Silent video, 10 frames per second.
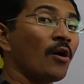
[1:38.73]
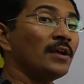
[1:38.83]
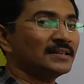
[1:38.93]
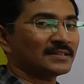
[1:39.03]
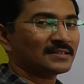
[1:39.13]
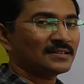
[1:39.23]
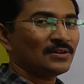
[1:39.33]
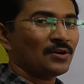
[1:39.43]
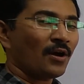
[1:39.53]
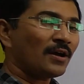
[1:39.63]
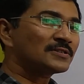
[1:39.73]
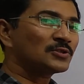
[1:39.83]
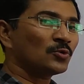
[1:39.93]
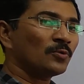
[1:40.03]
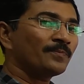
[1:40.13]
Euler
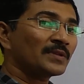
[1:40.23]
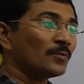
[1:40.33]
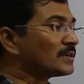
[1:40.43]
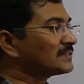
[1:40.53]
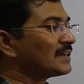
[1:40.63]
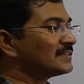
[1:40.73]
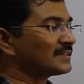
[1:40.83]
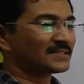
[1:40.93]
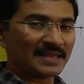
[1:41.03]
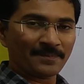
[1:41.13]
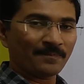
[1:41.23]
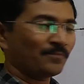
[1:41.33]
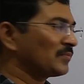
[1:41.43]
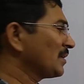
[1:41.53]
also worked on the same,